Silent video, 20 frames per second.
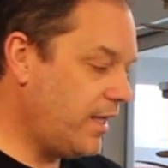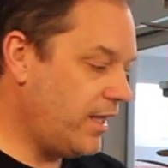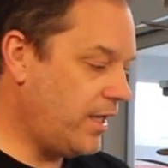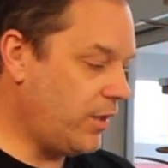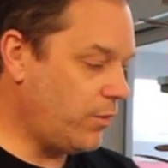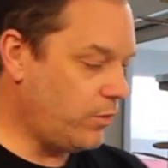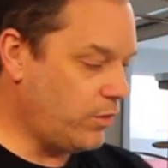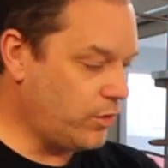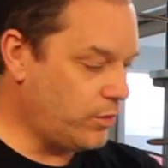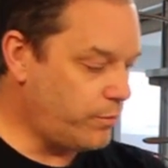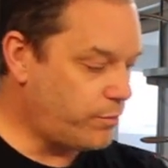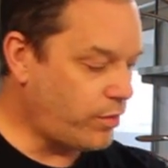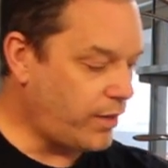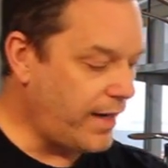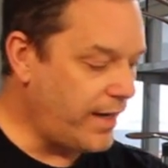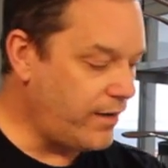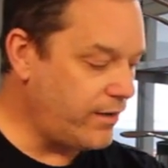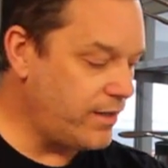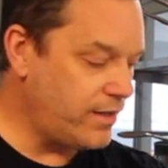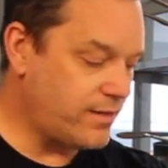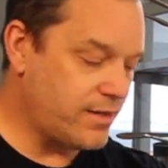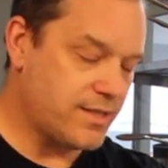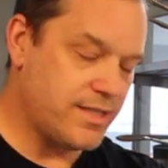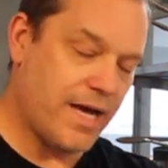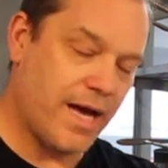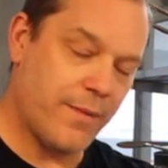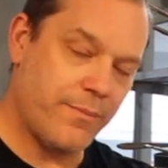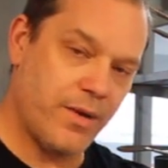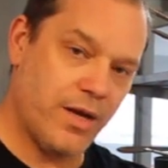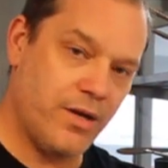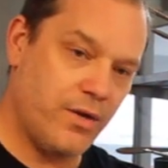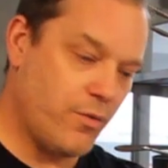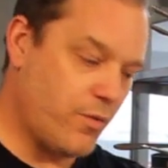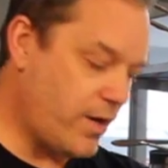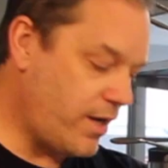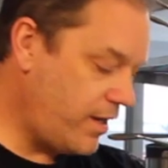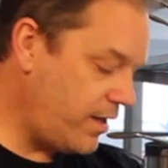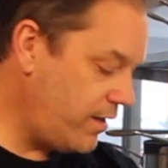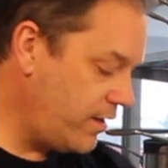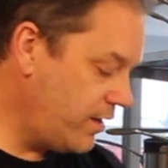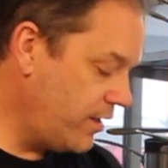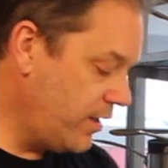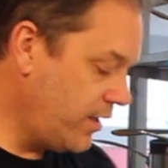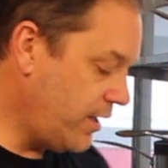it will brown at the top anyway.